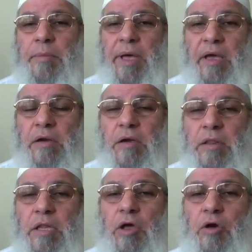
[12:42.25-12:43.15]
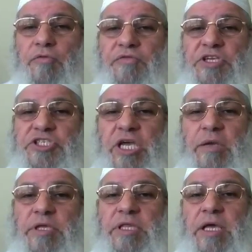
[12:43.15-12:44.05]
Barakallahu fi
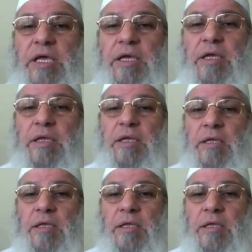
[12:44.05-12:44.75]
Shamina.